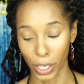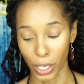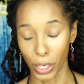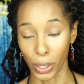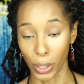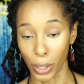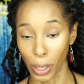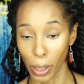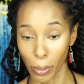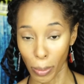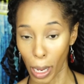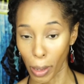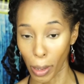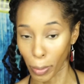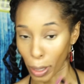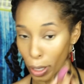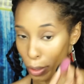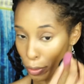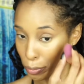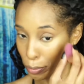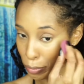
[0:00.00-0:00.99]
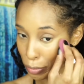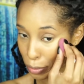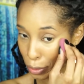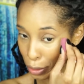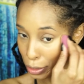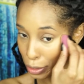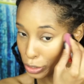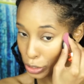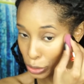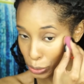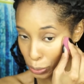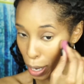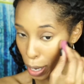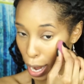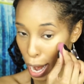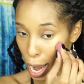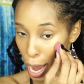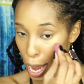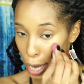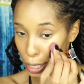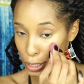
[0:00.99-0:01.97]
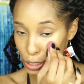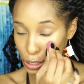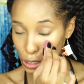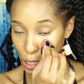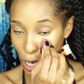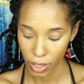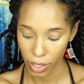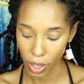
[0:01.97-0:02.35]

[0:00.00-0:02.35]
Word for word: hear about my freaking trash.